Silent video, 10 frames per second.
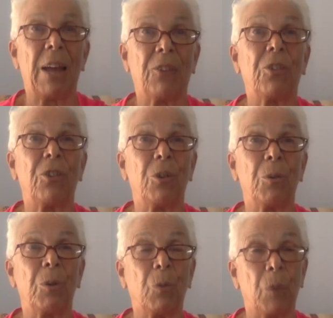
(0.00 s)
has to
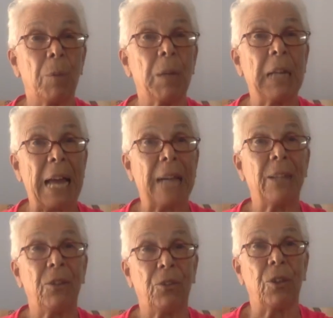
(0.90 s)
do with women
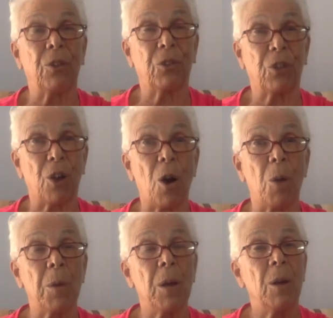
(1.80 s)
lacking the skills to
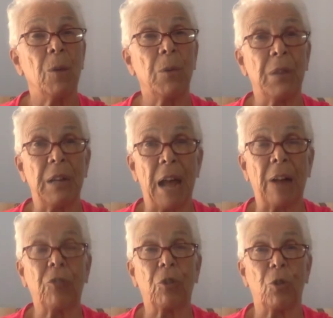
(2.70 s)
cope with the
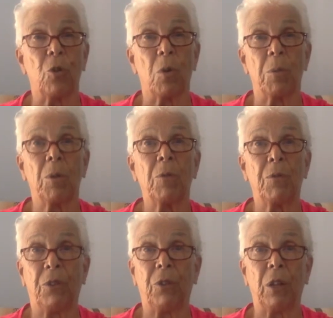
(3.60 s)
natural, normal,
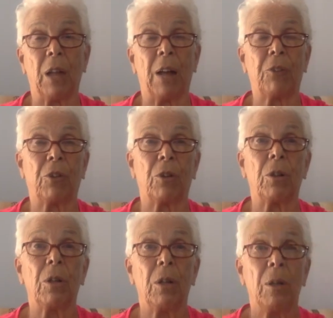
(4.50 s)

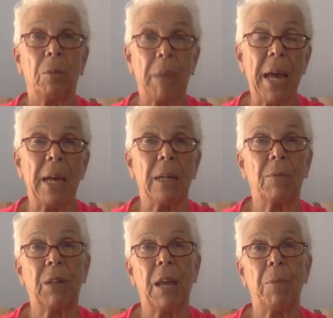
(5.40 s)
physiological pain
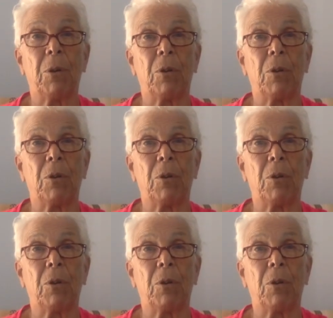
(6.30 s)
of labor